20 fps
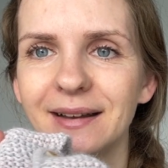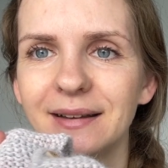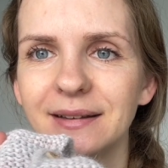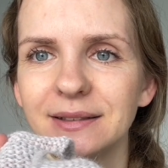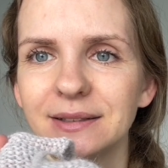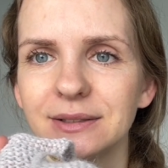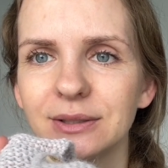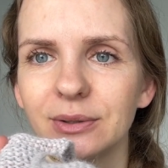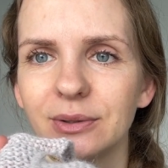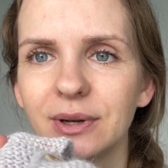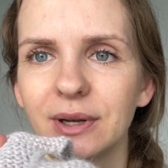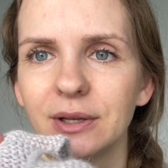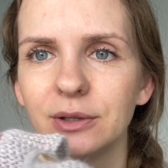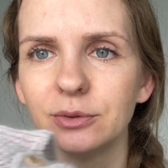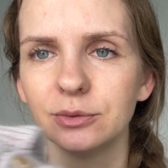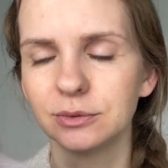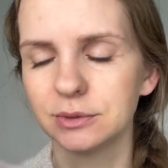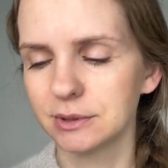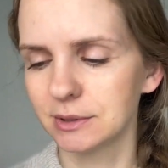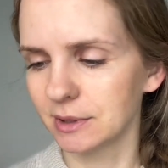so I
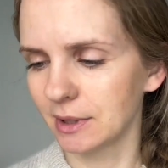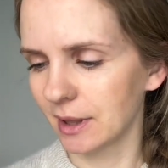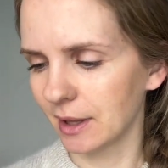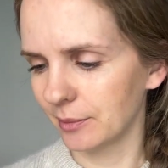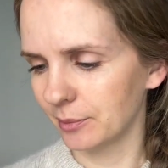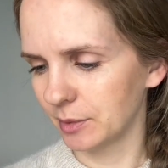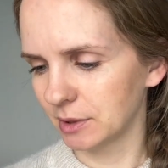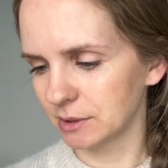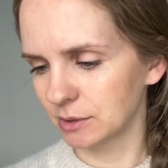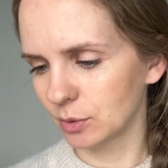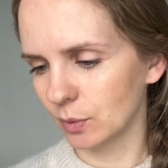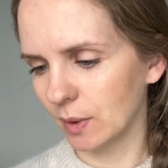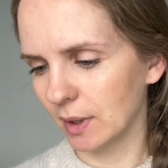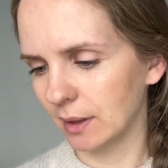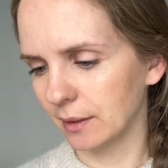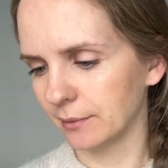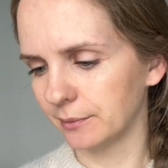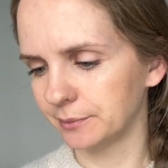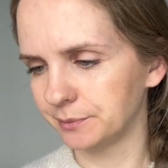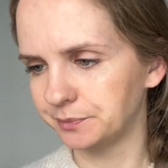used them as
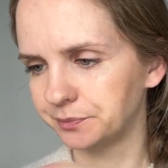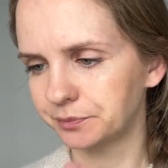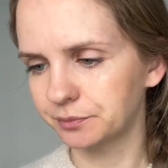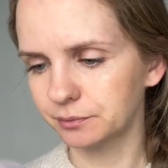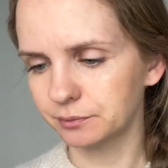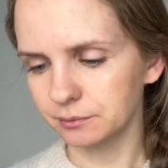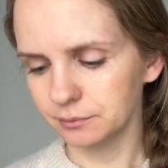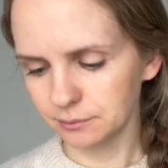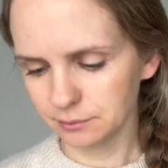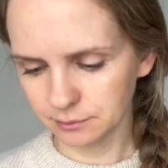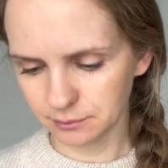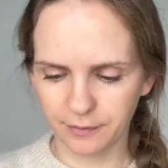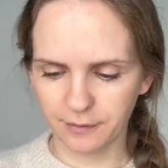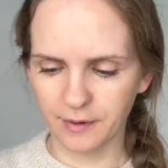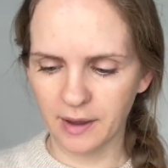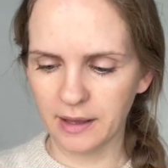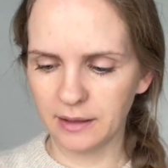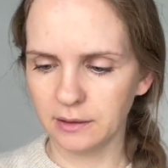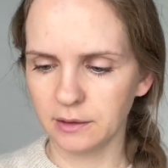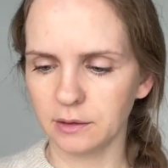well. The
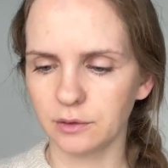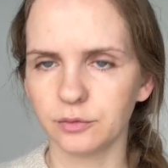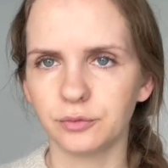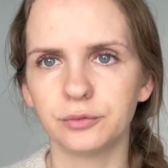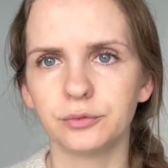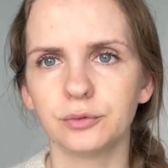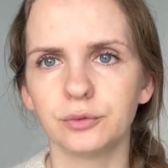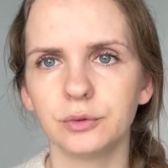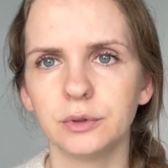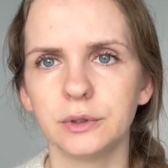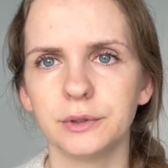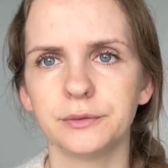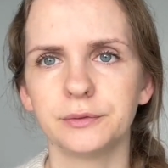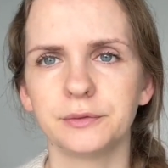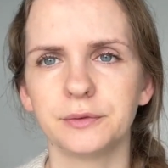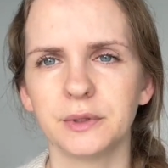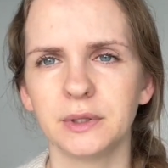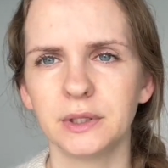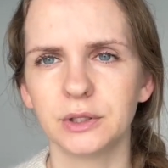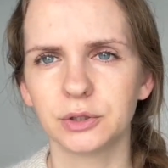final fully
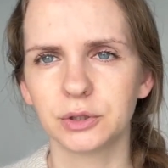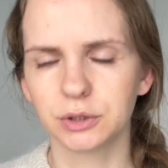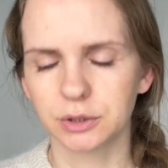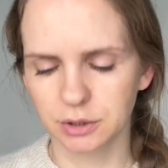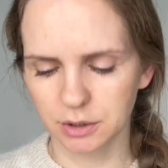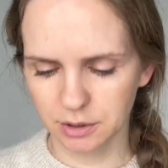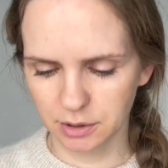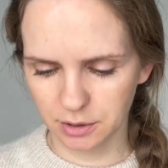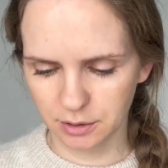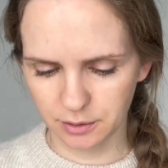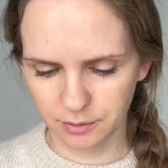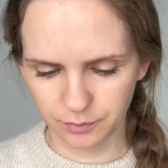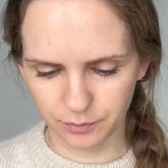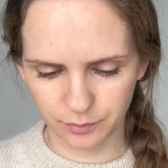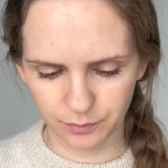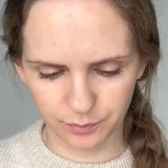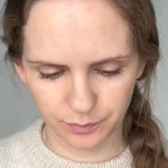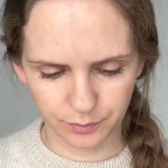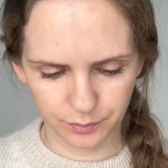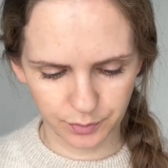finished
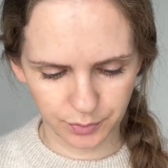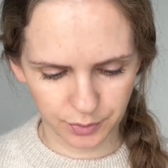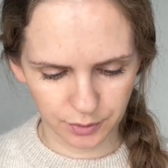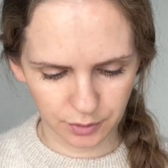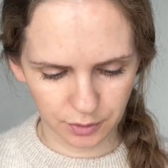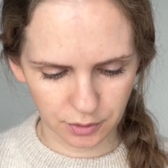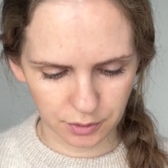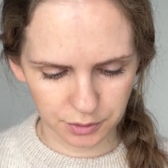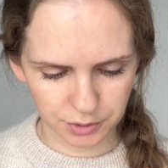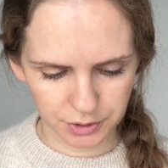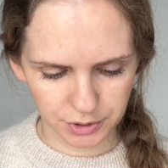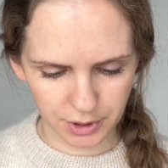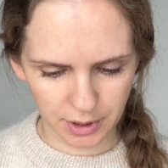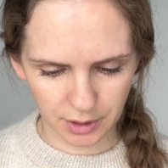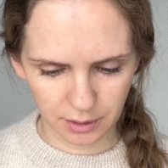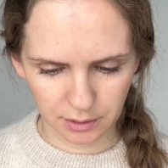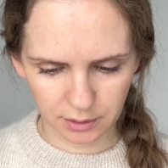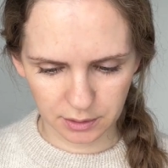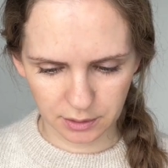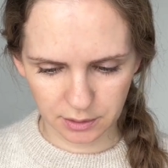
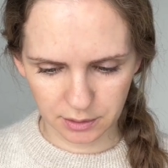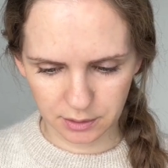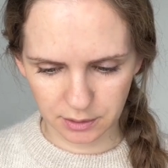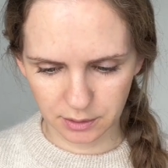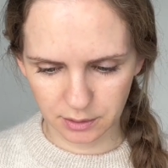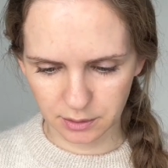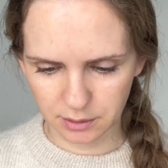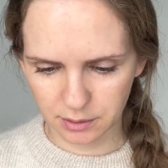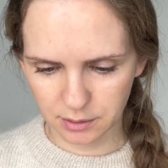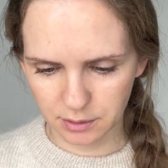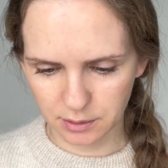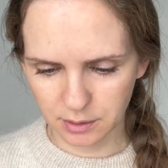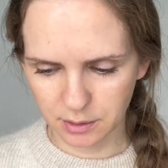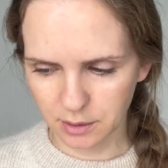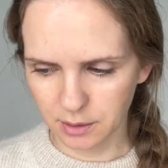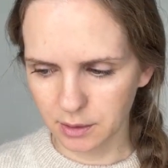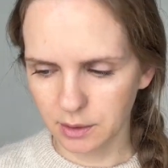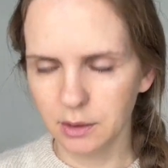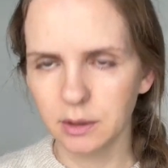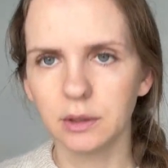project
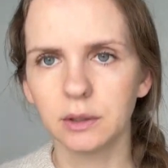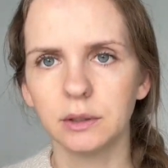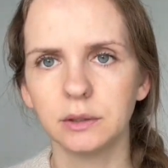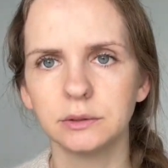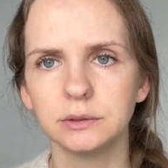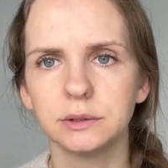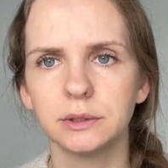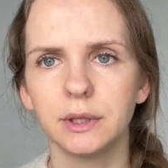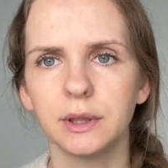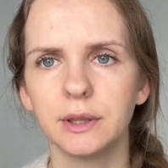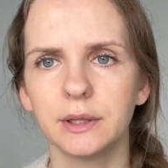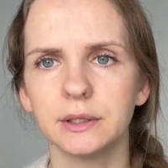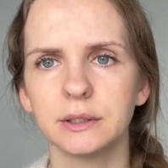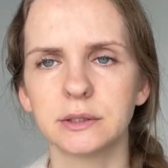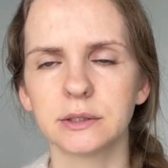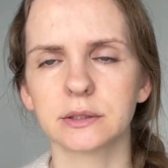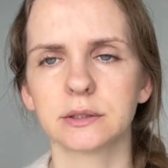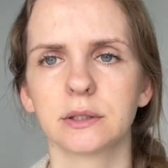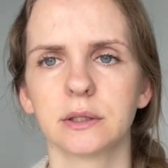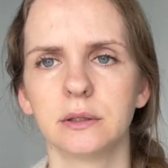is
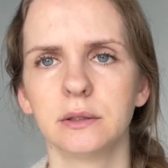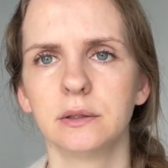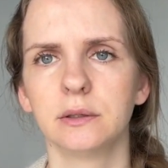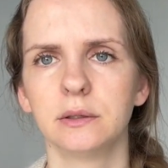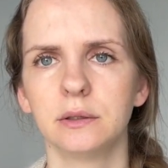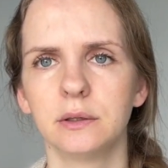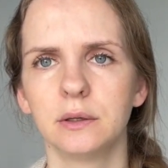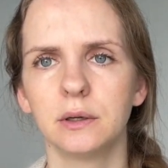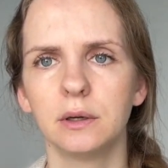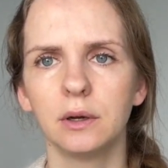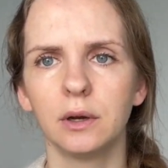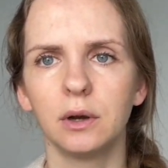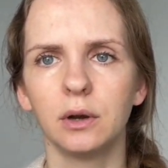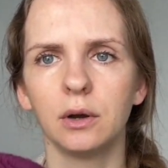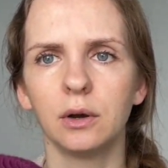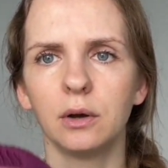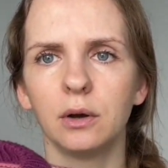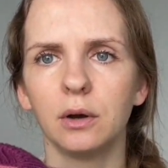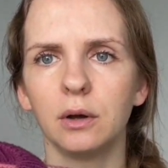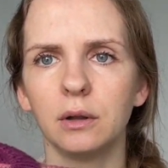this
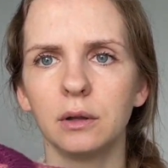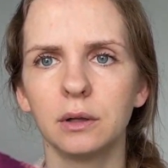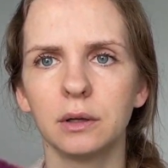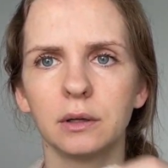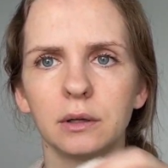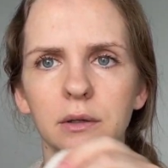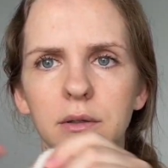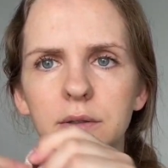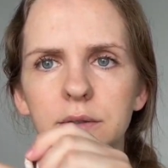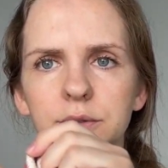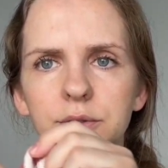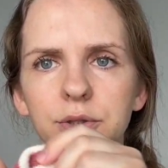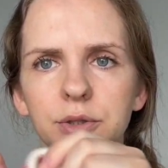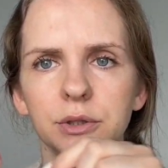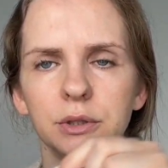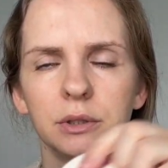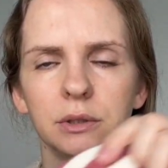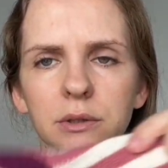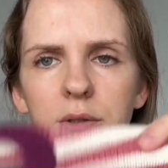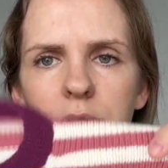Halger
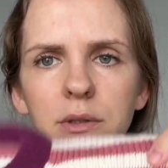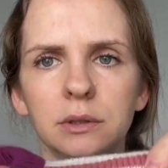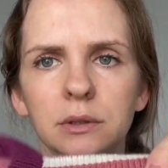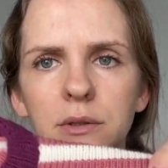shirt.